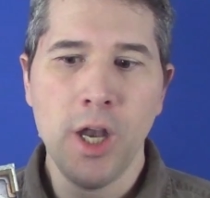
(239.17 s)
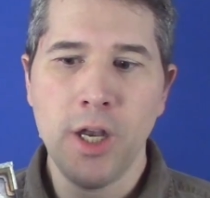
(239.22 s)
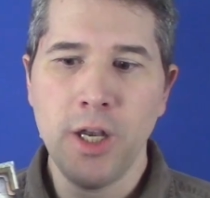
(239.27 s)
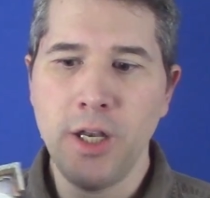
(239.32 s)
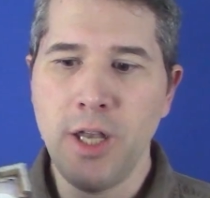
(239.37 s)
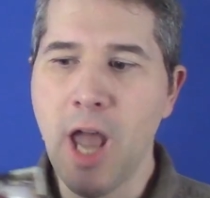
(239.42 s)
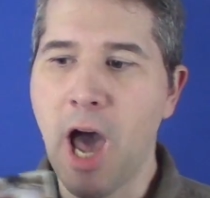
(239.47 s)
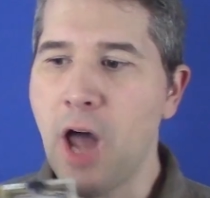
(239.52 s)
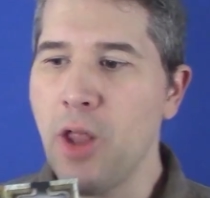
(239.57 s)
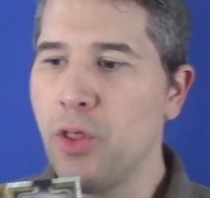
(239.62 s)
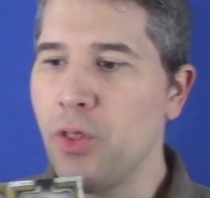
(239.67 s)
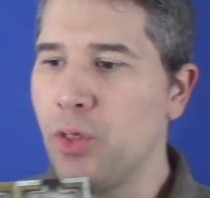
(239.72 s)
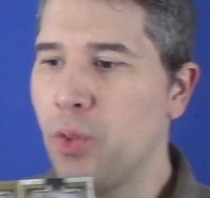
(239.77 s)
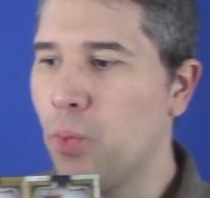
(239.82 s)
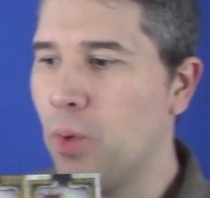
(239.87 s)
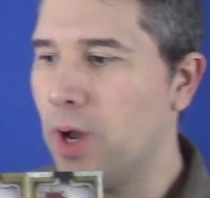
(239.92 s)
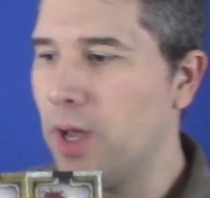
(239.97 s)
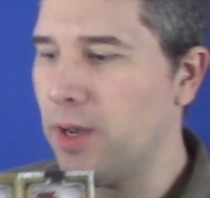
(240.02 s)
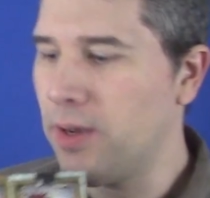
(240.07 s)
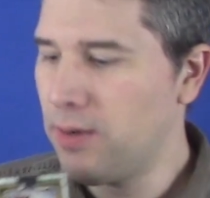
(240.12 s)
Not the
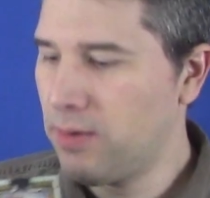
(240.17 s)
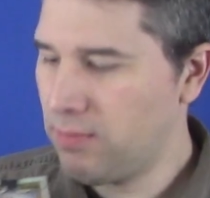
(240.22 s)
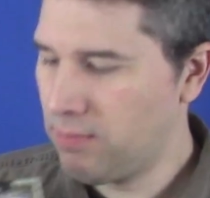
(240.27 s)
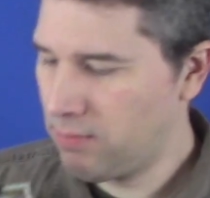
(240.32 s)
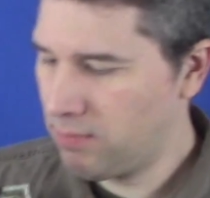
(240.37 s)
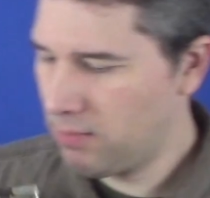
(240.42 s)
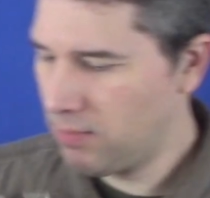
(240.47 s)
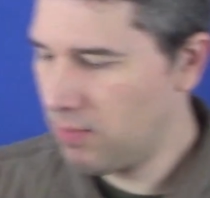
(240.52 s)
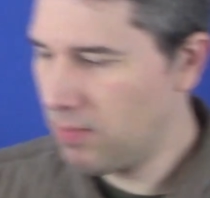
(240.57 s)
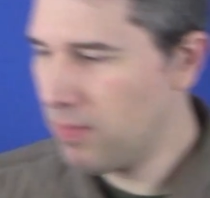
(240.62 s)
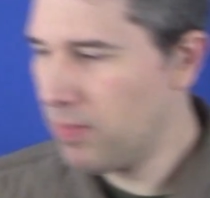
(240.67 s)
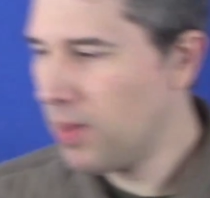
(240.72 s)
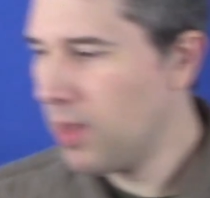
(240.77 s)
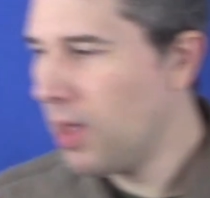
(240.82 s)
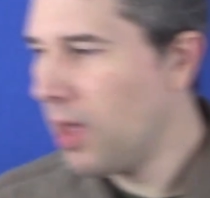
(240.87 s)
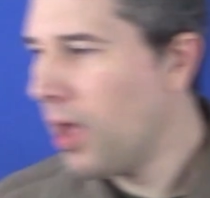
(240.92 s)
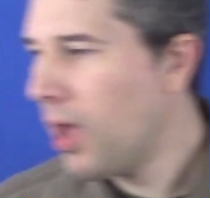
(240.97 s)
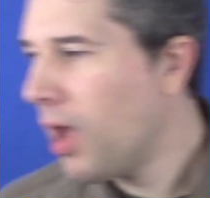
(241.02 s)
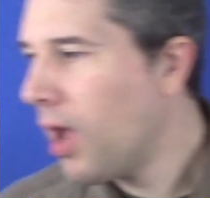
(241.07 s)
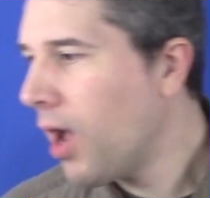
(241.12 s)
one
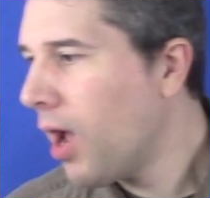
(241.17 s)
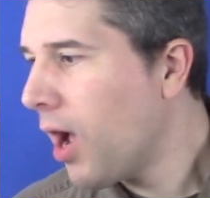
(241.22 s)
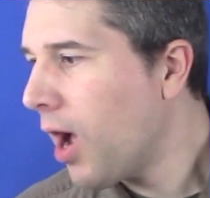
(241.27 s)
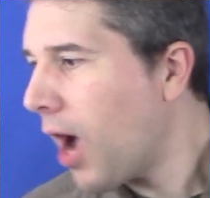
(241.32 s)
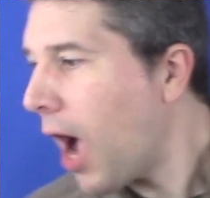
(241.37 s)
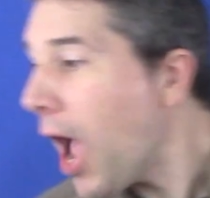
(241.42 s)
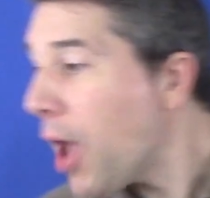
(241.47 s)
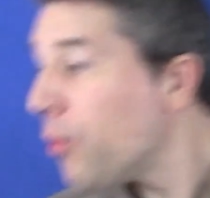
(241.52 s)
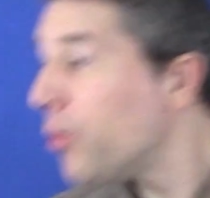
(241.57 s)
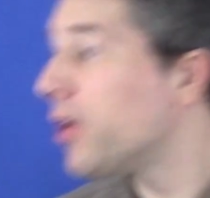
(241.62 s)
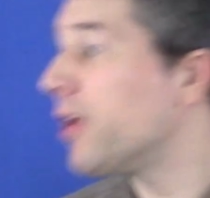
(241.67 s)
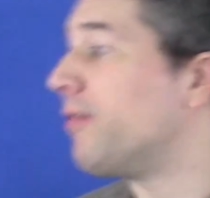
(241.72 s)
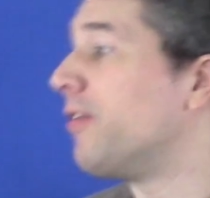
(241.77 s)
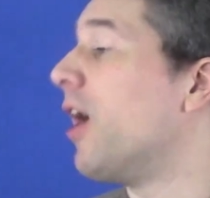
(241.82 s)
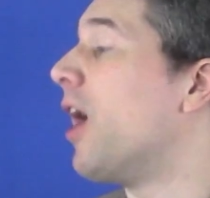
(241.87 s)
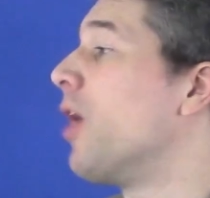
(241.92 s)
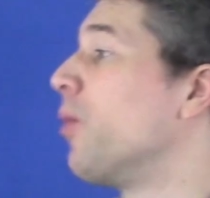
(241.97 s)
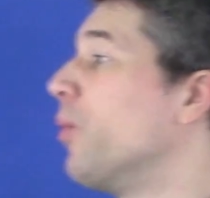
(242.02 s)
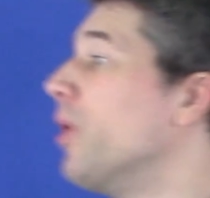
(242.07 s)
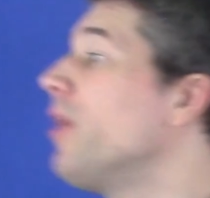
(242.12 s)
I would have
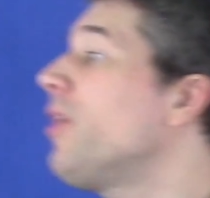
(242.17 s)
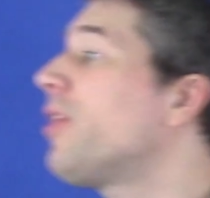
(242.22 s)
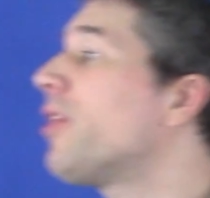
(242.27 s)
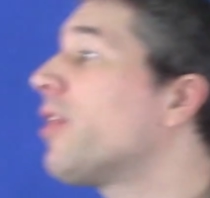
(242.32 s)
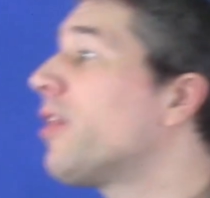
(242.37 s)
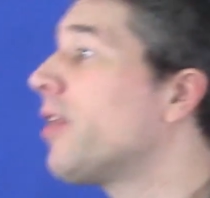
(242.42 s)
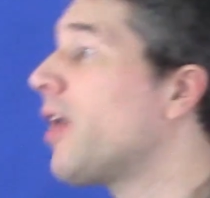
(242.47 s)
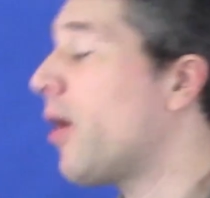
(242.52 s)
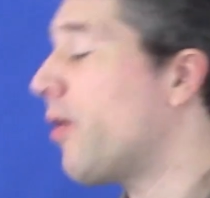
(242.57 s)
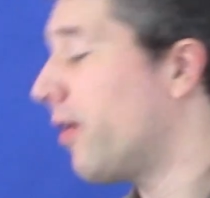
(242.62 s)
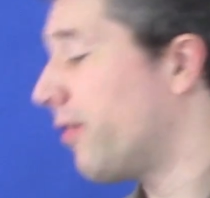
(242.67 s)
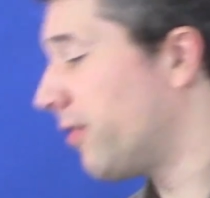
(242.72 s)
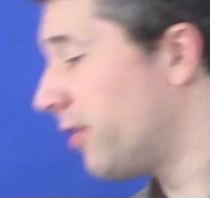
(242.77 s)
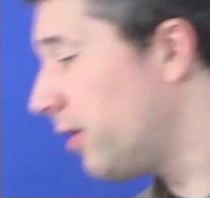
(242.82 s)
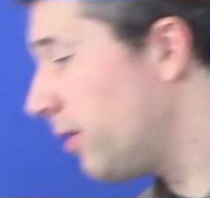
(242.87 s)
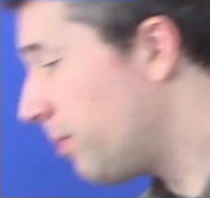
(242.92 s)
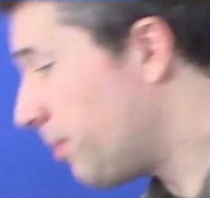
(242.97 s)
gone with, however,